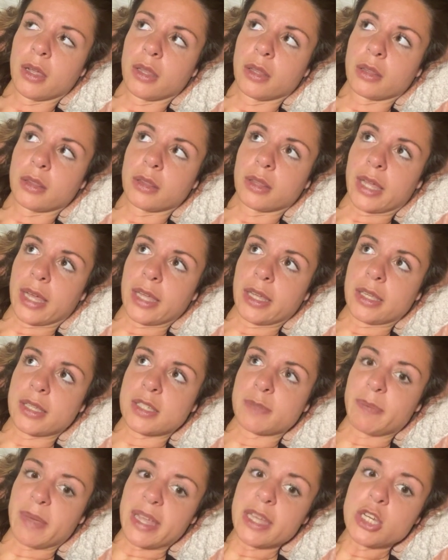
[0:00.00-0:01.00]
like
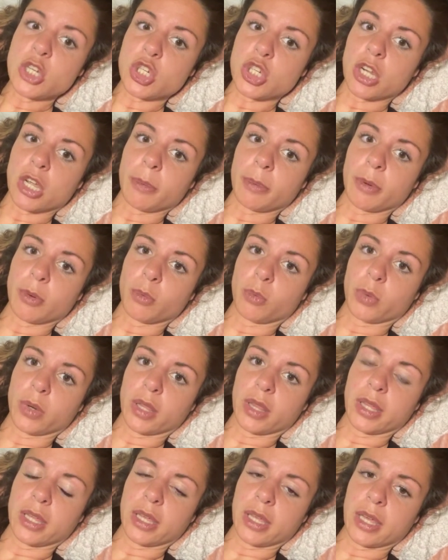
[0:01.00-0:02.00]
spaceship. It
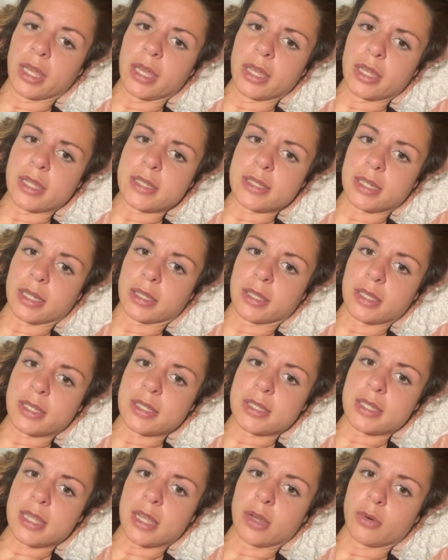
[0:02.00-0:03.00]
really is like
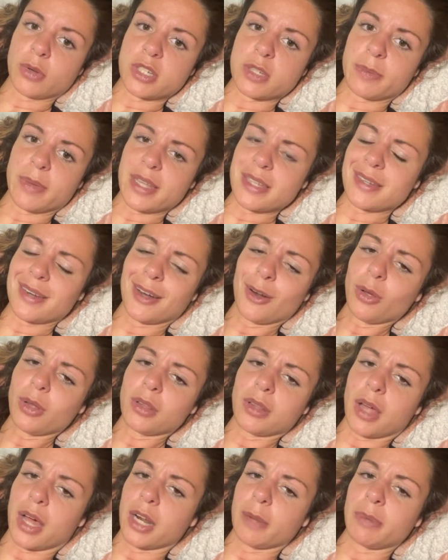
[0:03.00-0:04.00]
this sacred space. I know a
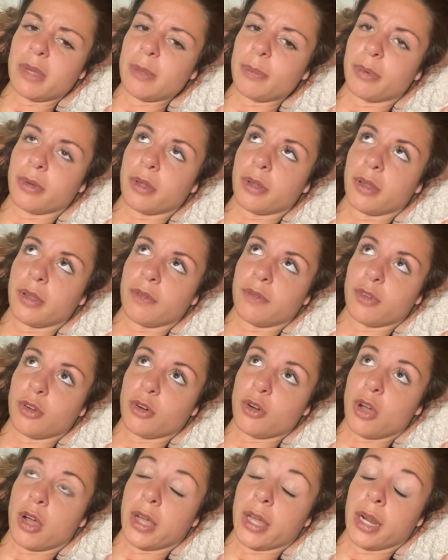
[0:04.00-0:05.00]
lot of people, if
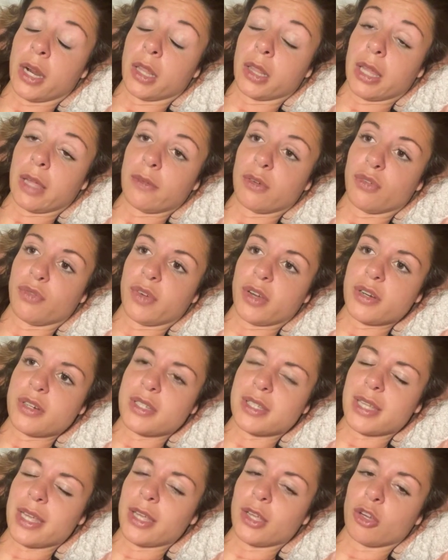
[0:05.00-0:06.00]
you're not in a love affair
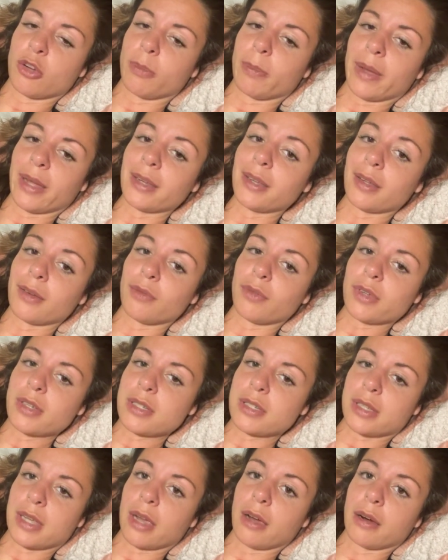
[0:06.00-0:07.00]
state, your bed can feel
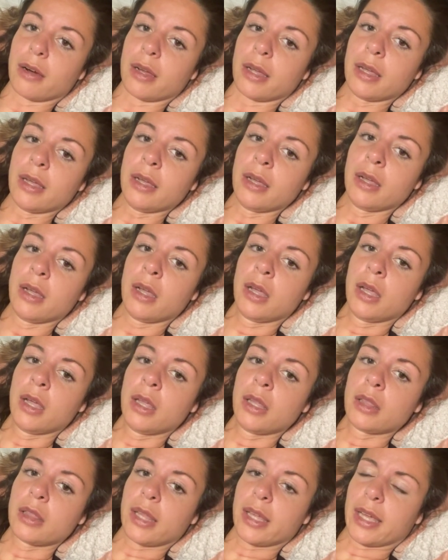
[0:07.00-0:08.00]
scary.
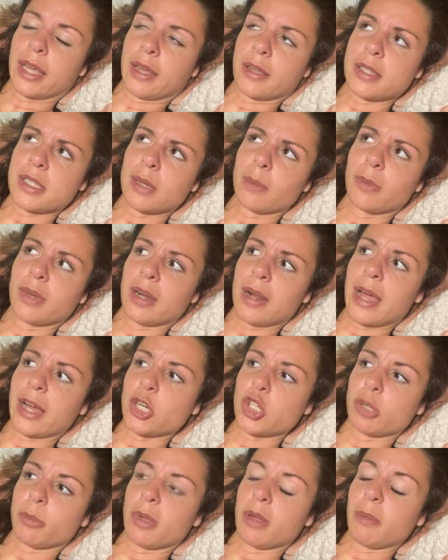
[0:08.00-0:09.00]
Like someone
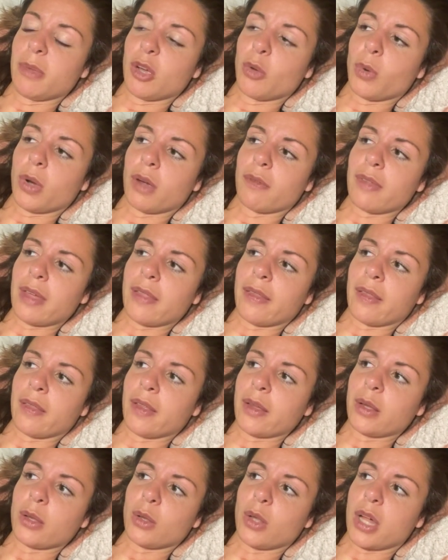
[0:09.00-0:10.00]
actually made me aware of that
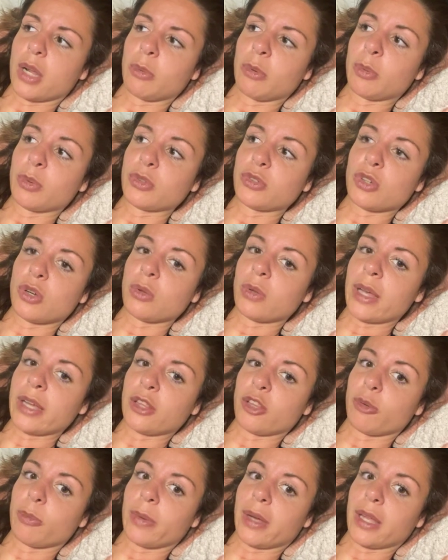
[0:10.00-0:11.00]
like a lot of people don't
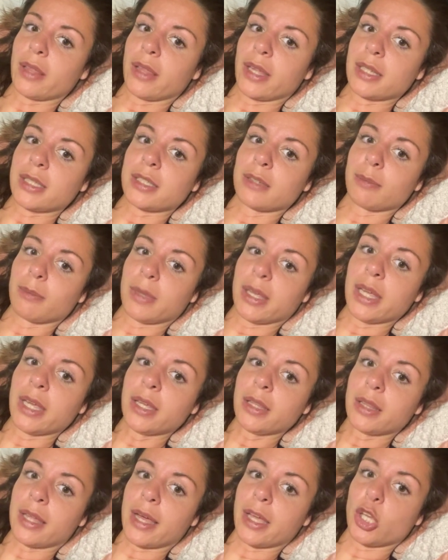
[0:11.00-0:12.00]
like their bed. Like to
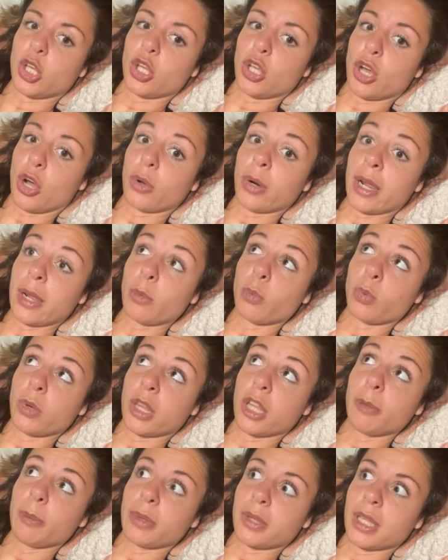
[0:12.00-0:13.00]
me, like, and I
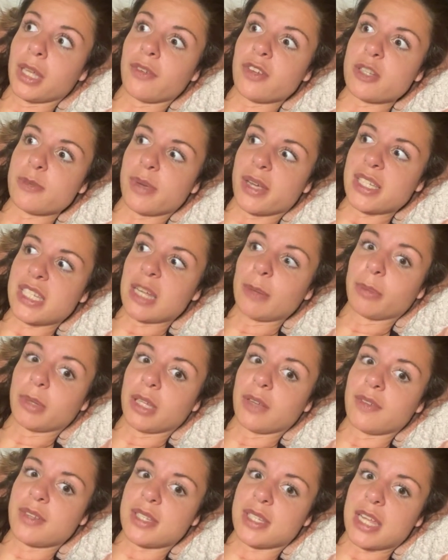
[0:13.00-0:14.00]
really believe it's because I
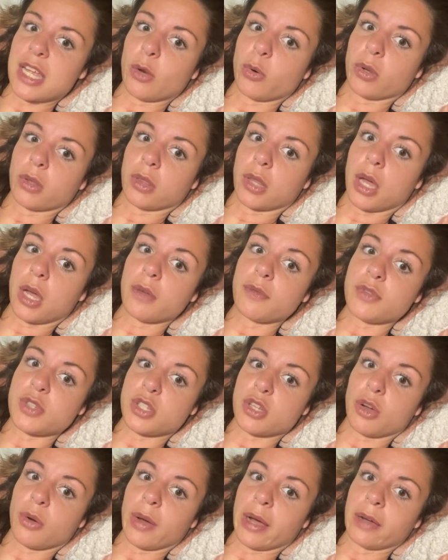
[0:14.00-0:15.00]
believe in sacred love
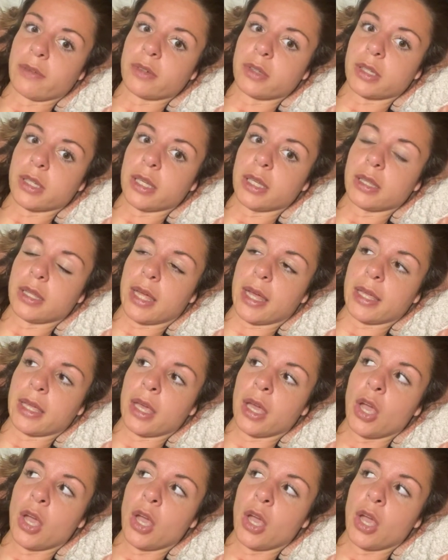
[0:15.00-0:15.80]
so heavily. Like